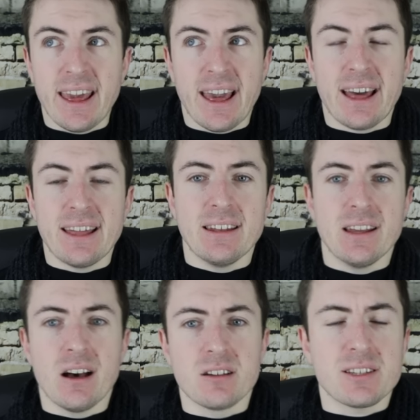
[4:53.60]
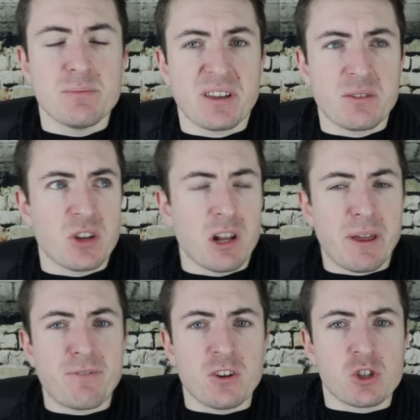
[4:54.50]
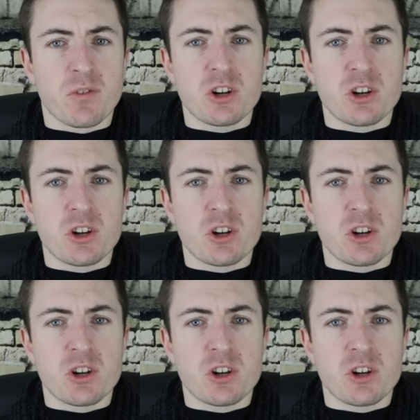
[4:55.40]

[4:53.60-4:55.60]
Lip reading: Yeah, no, it seems like it was all a big fuss over